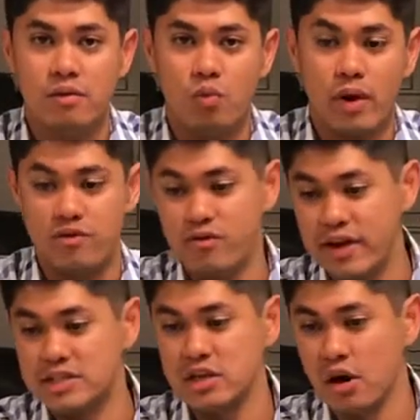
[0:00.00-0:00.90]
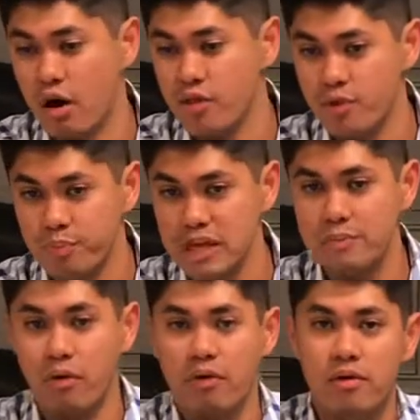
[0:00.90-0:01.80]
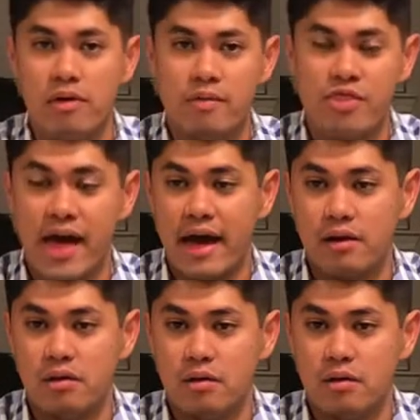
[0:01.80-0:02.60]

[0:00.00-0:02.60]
when facing other people that